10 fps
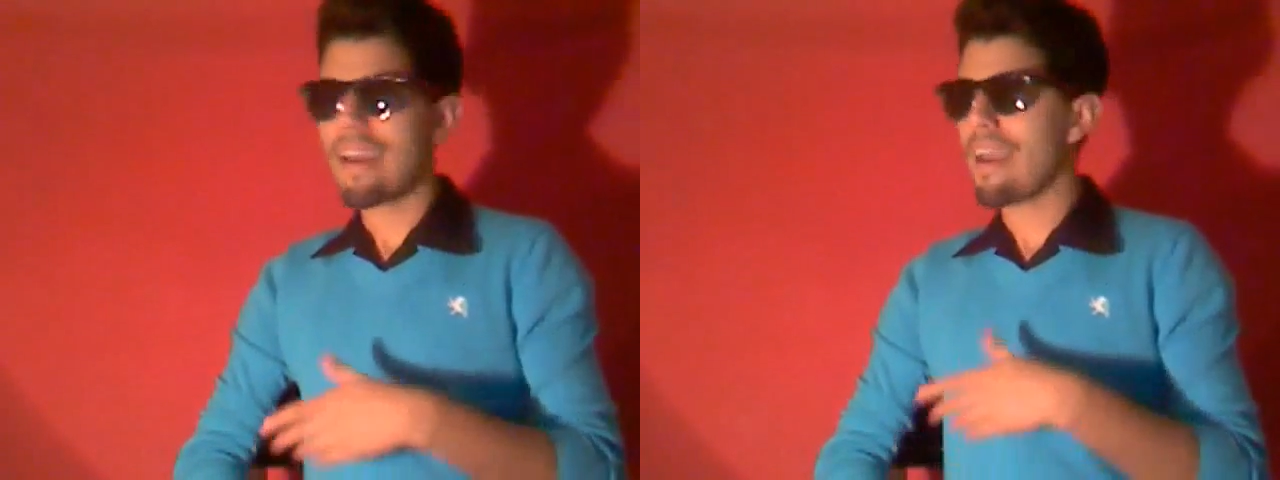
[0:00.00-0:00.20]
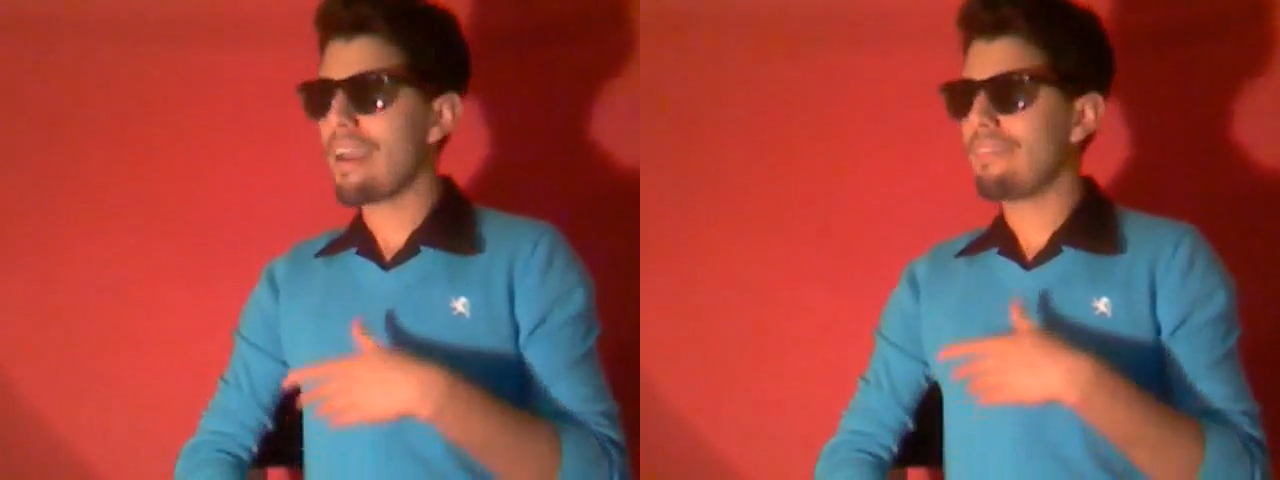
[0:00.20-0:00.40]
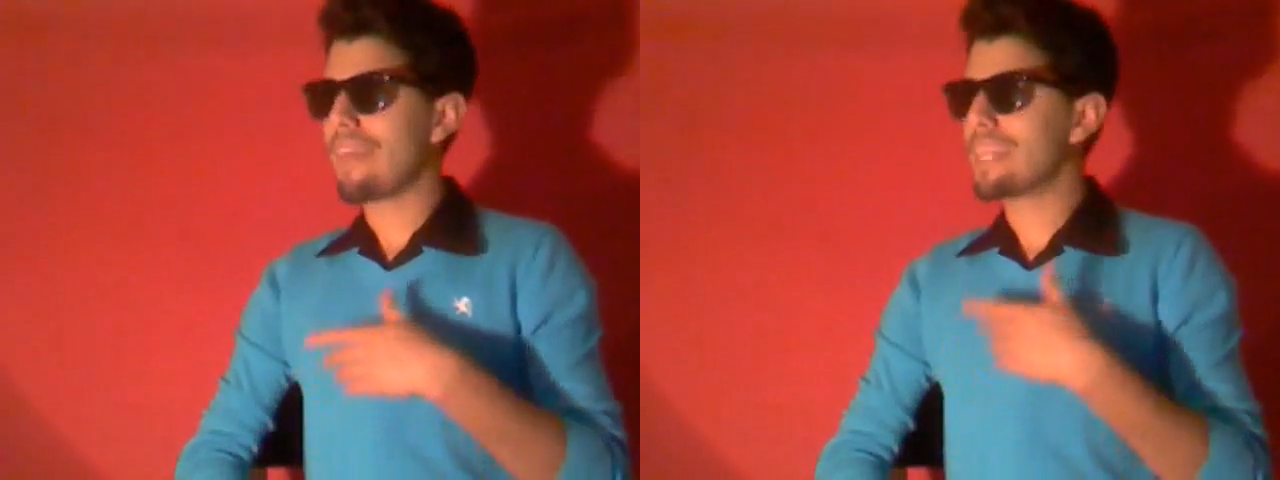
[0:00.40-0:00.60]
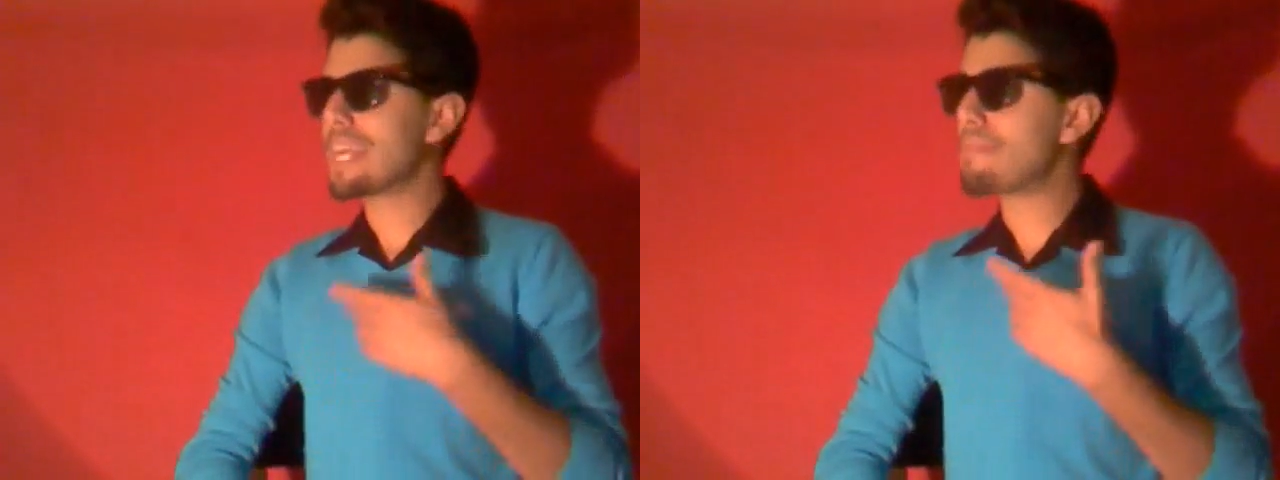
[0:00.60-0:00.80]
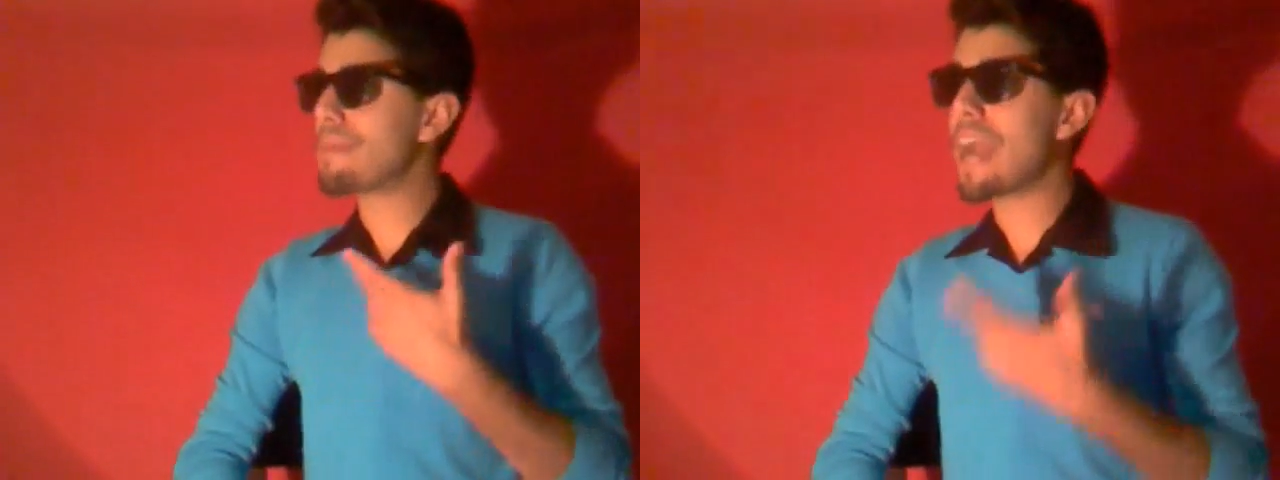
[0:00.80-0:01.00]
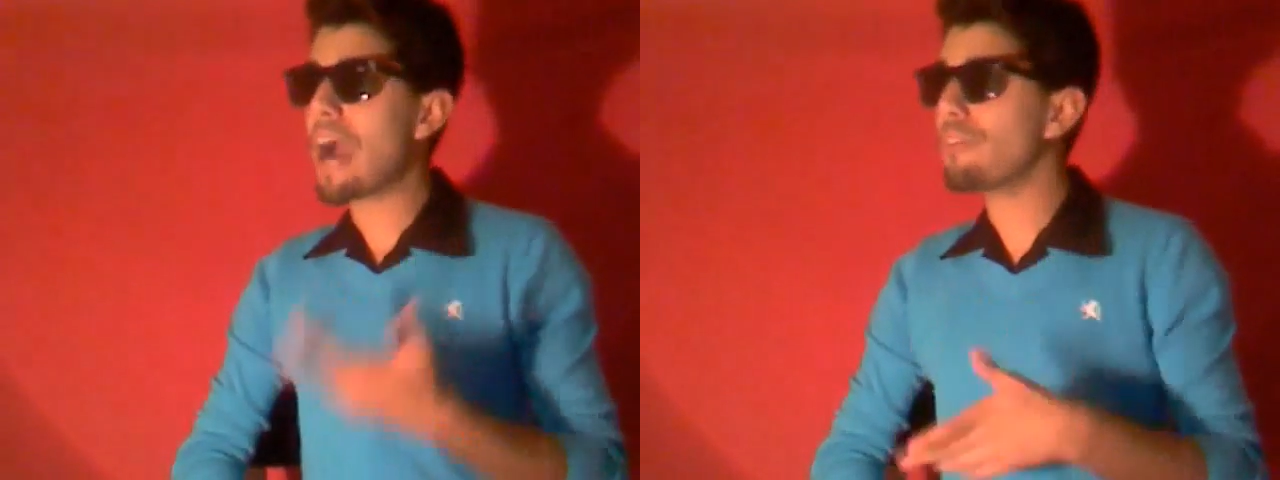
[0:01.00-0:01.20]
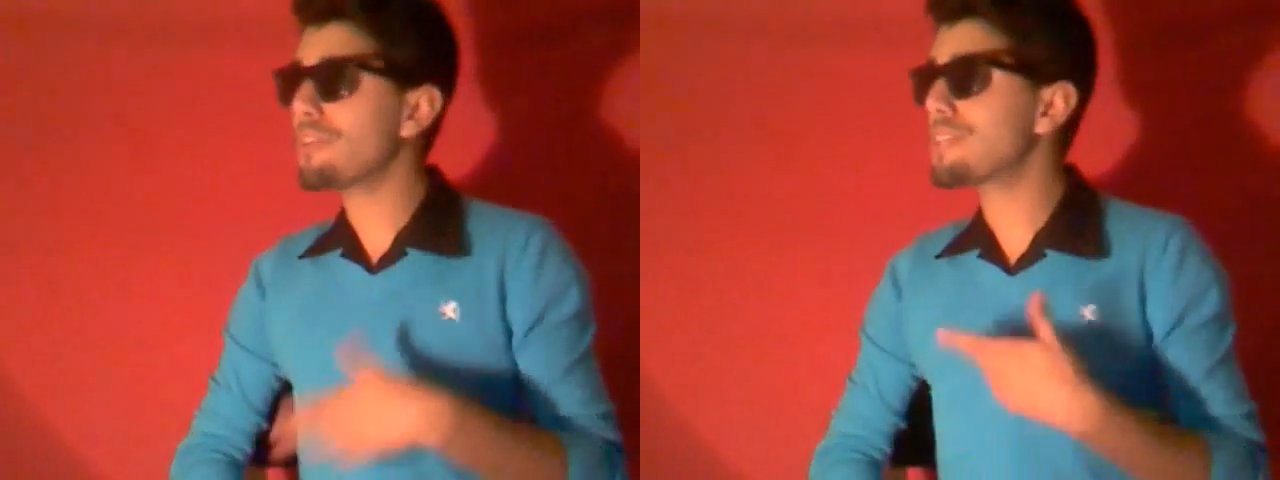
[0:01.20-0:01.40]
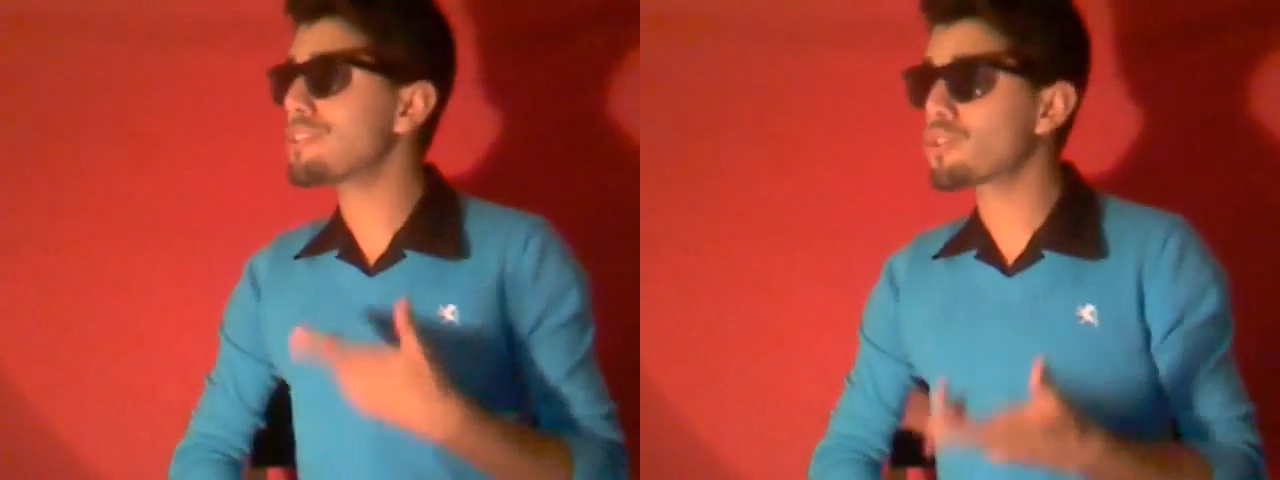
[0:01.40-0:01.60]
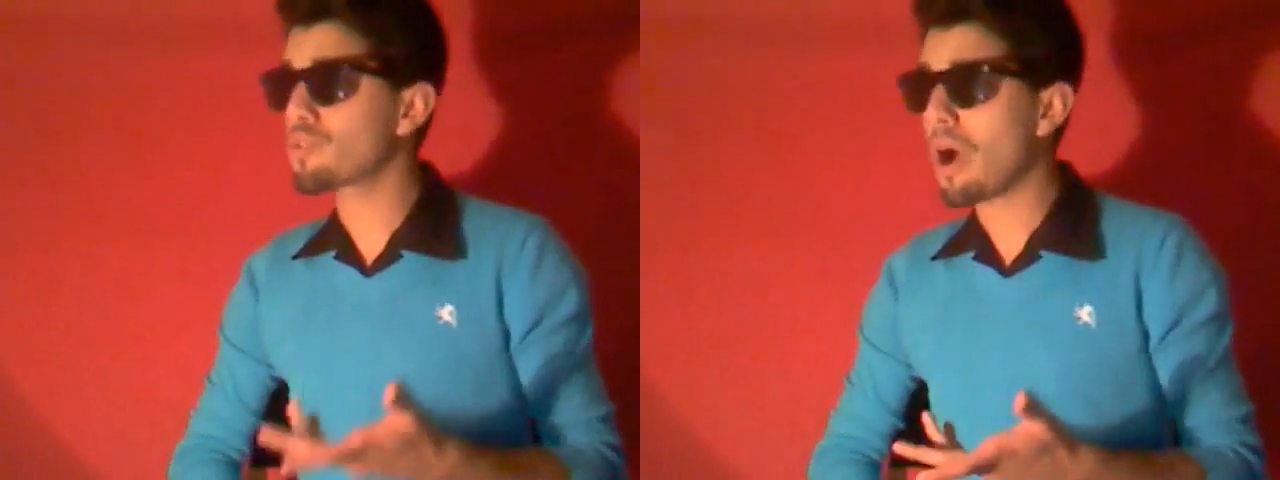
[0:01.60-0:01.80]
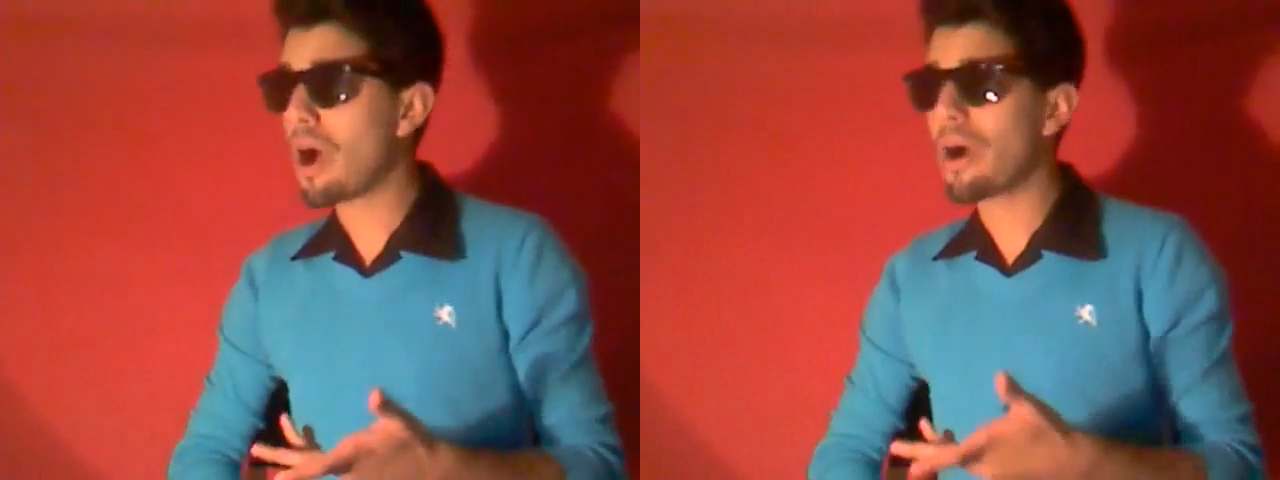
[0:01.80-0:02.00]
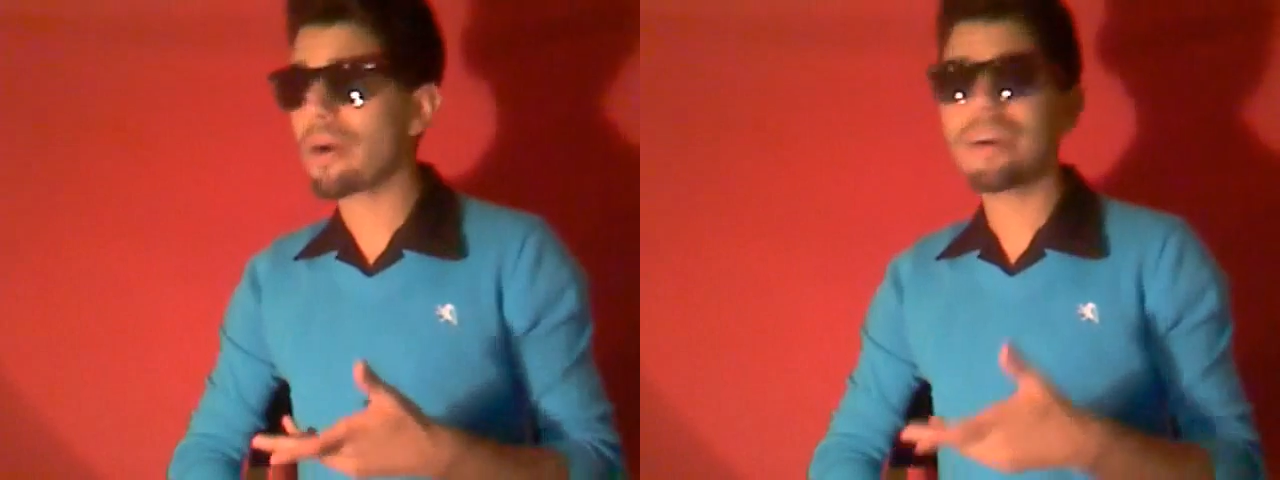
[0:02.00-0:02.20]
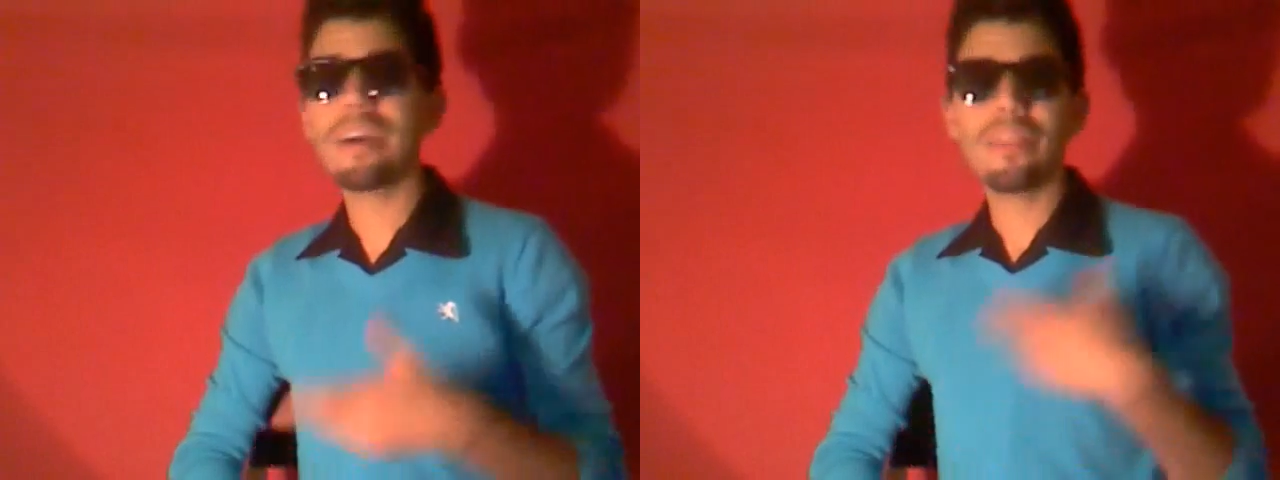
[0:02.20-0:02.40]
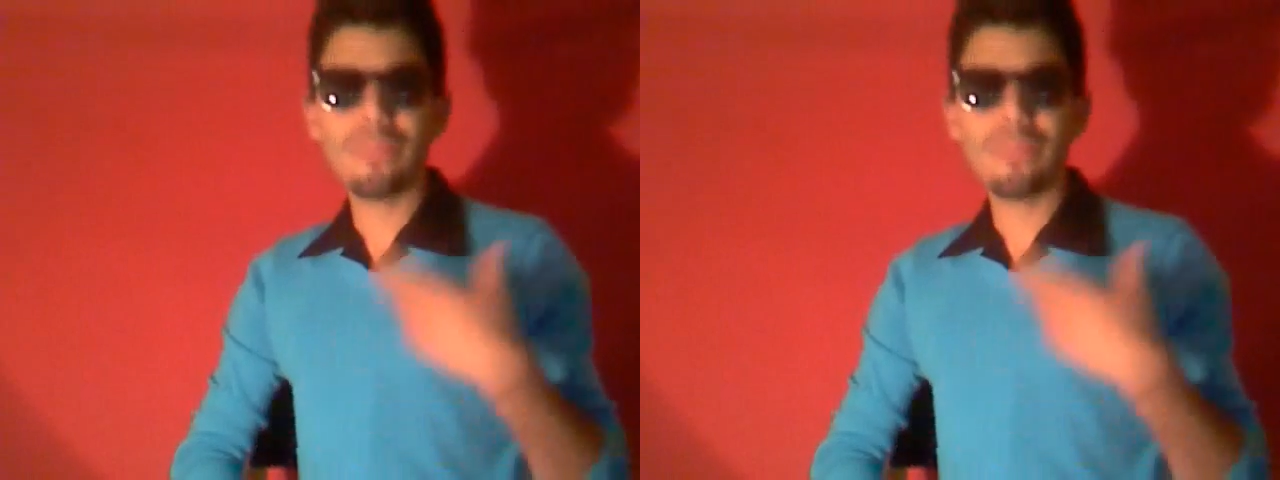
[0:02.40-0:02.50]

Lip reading: and that keep me healthy and strong.